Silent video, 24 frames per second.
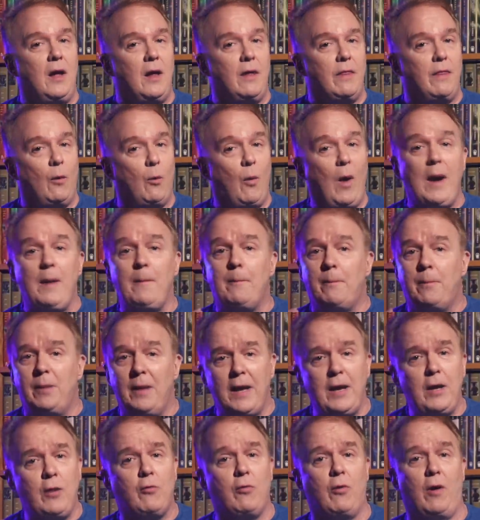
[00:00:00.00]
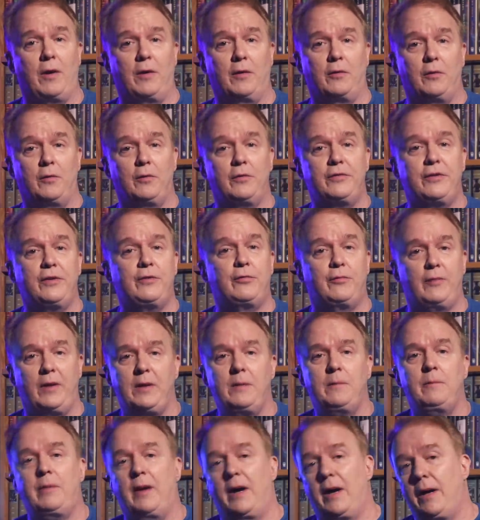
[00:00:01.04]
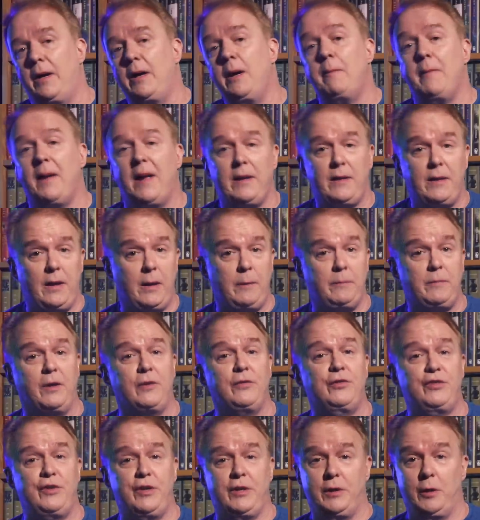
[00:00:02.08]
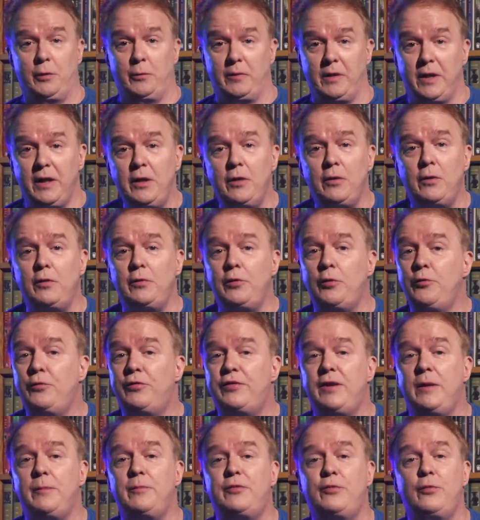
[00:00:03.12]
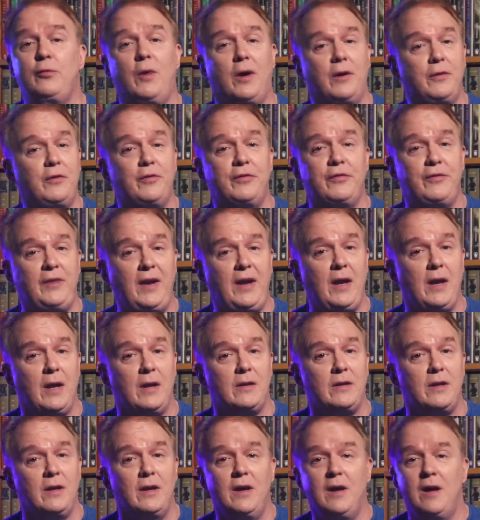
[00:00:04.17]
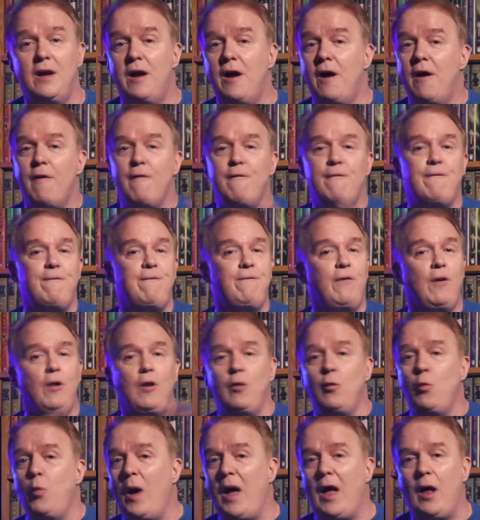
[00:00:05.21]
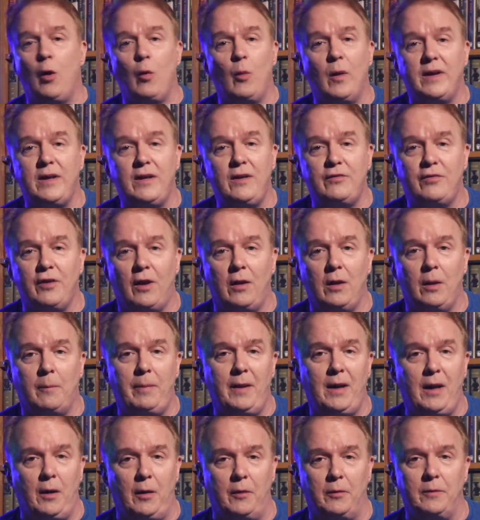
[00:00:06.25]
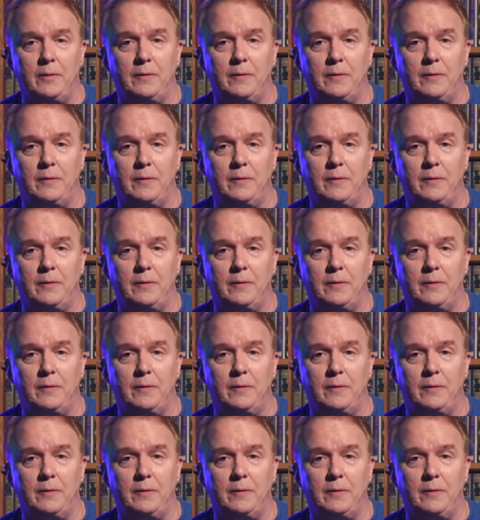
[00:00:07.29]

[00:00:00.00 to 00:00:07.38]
The White Plague Chronicles is written by a man named Gene O'Neill who seems to understand full well what he's all about.